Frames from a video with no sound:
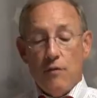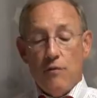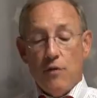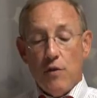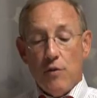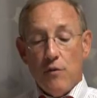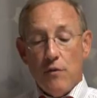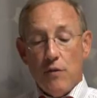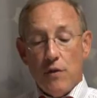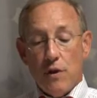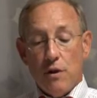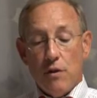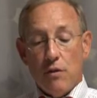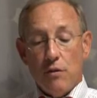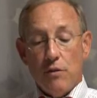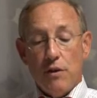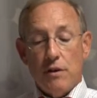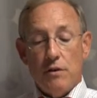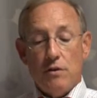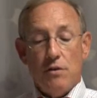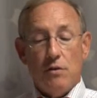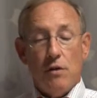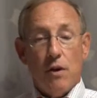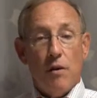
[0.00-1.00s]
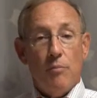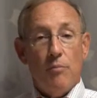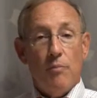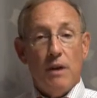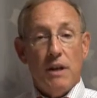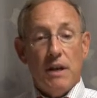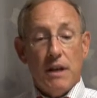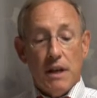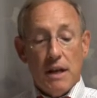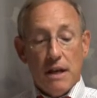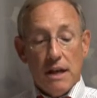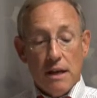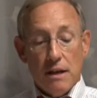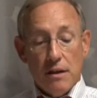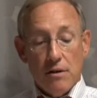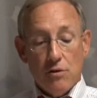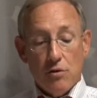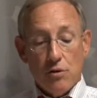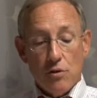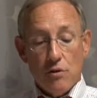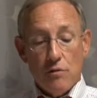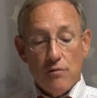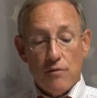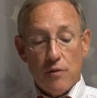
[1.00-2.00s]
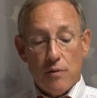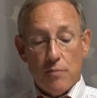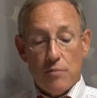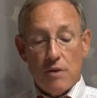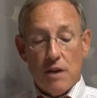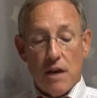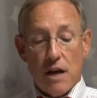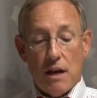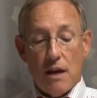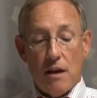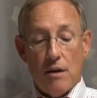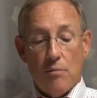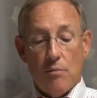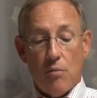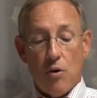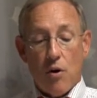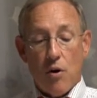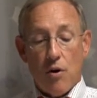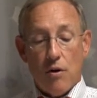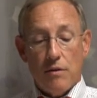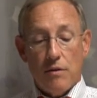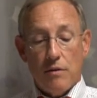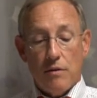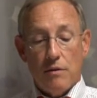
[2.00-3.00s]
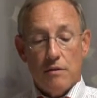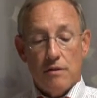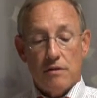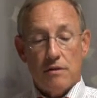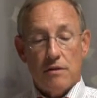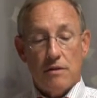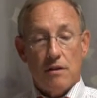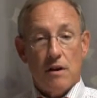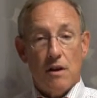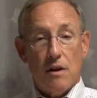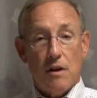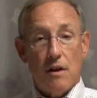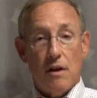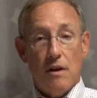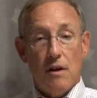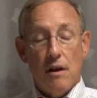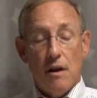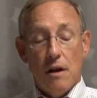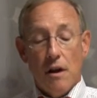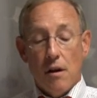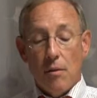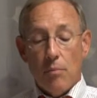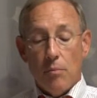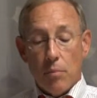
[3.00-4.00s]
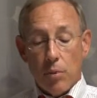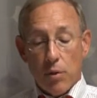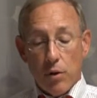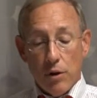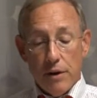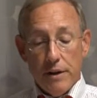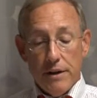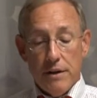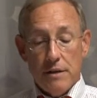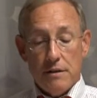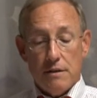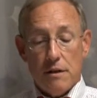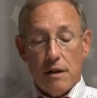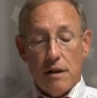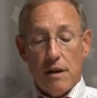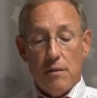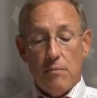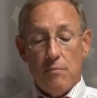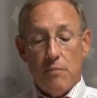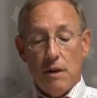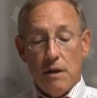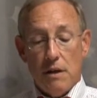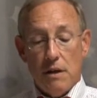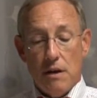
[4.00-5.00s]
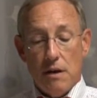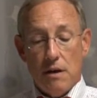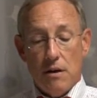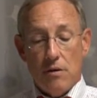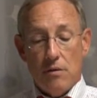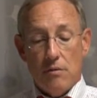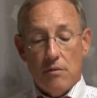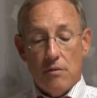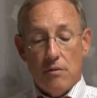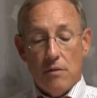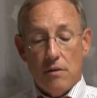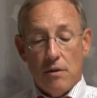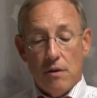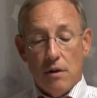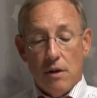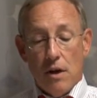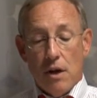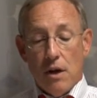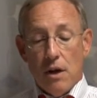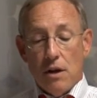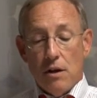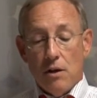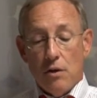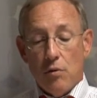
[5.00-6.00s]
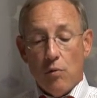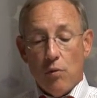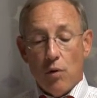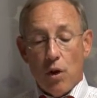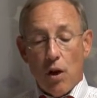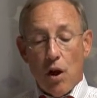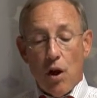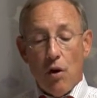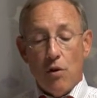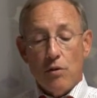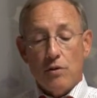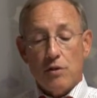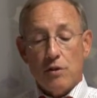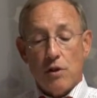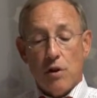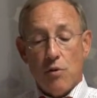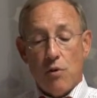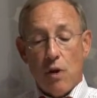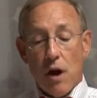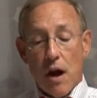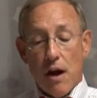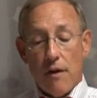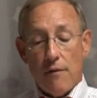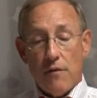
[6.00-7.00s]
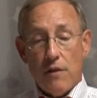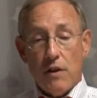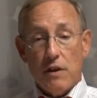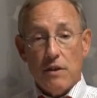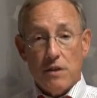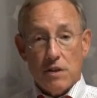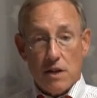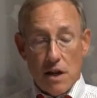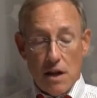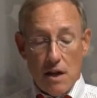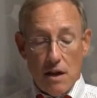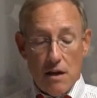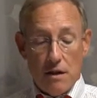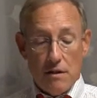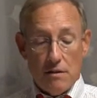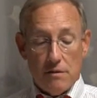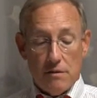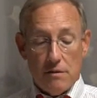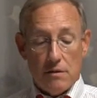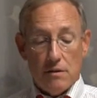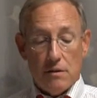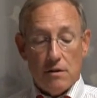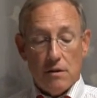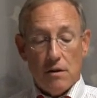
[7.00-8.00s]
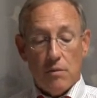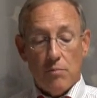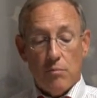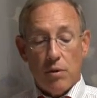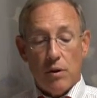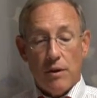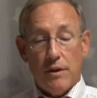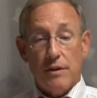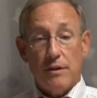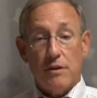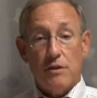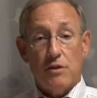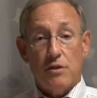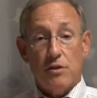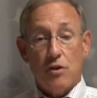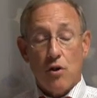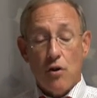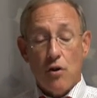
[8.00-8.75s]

If you feel that you have been injured from taking part in this study, please let me know. You will also have the chance to complete a